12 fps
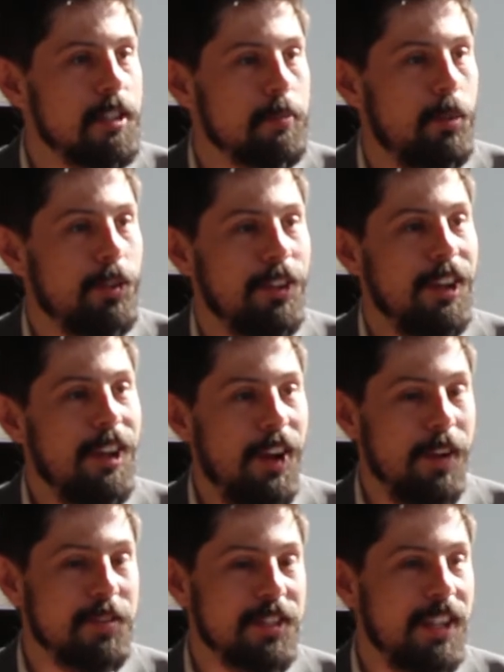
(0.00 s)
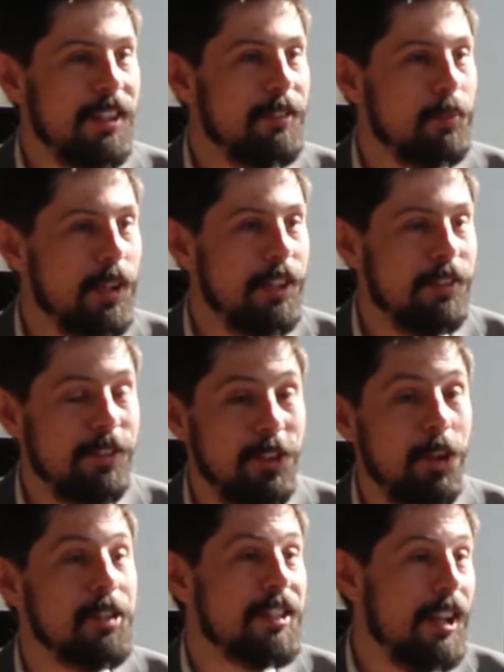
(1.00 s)
Gisborne. I've seen it. We
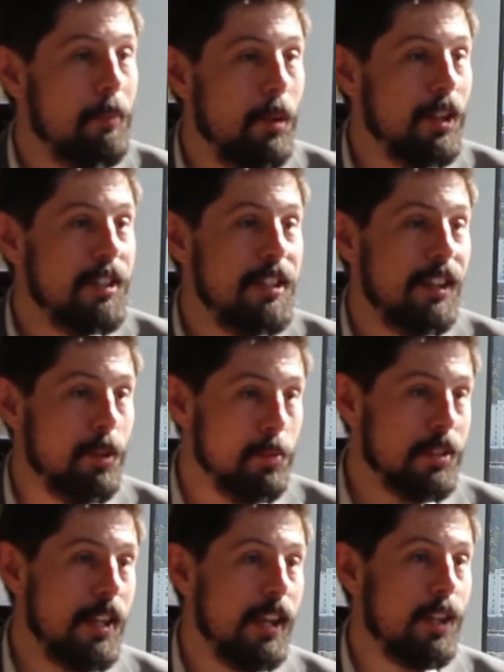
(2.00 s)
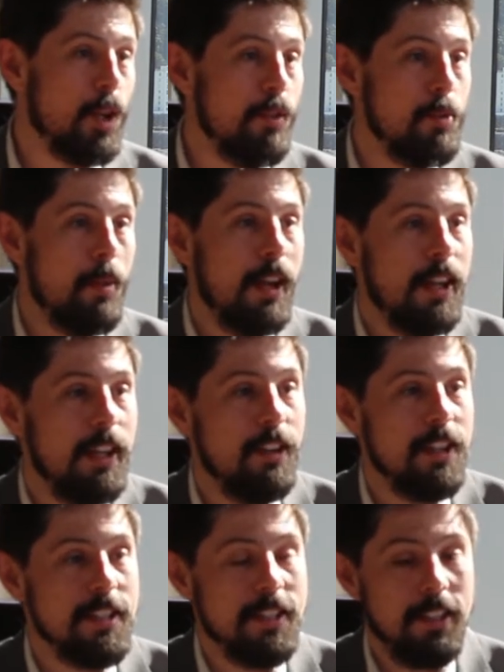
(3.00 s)
lost our polytech and it was taken over by
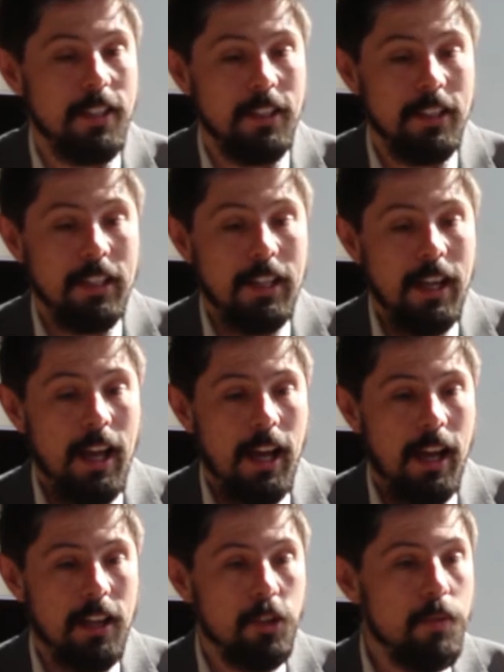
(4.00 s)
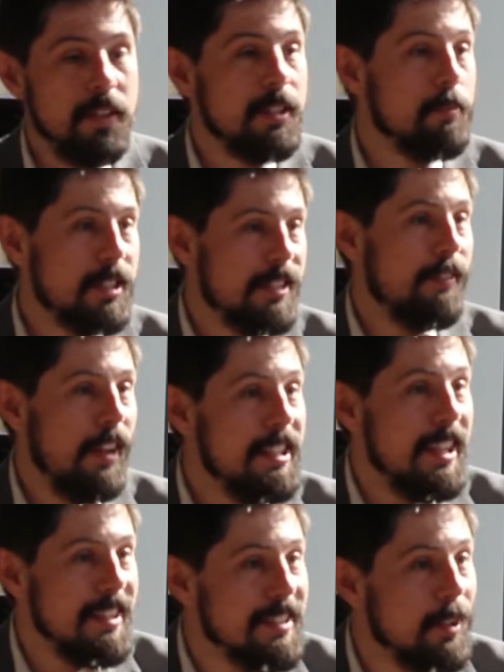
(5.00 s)
EIT. Look, there's some
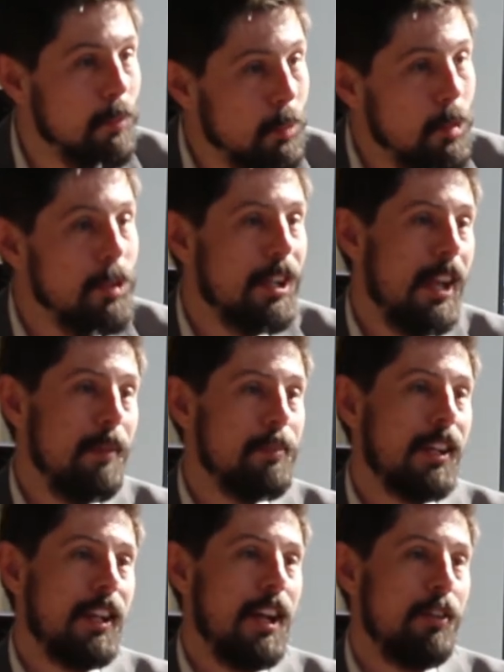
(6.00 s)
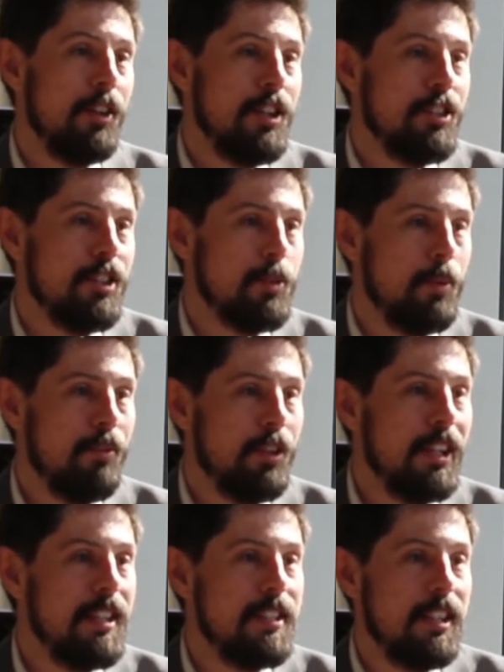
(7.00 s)
fantastic work happening in our regions with
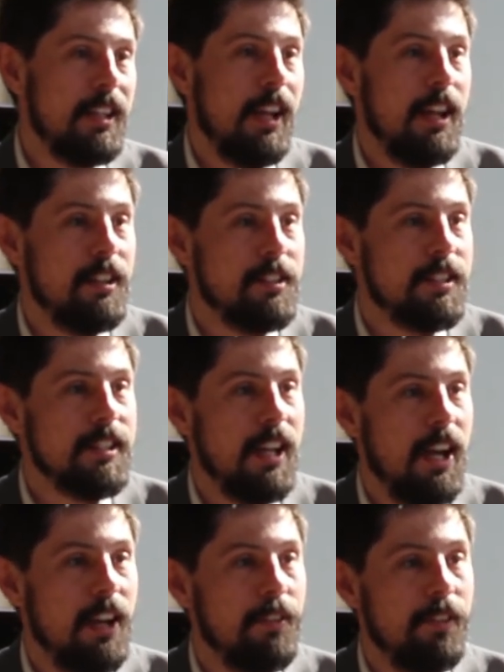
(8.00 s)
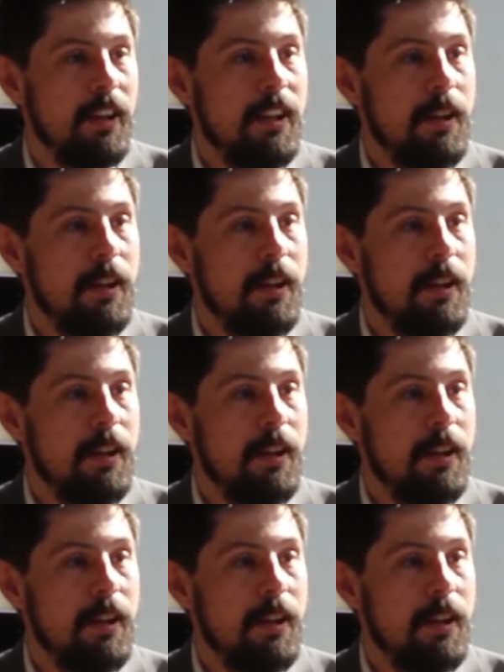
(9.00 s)
really dedicated staff,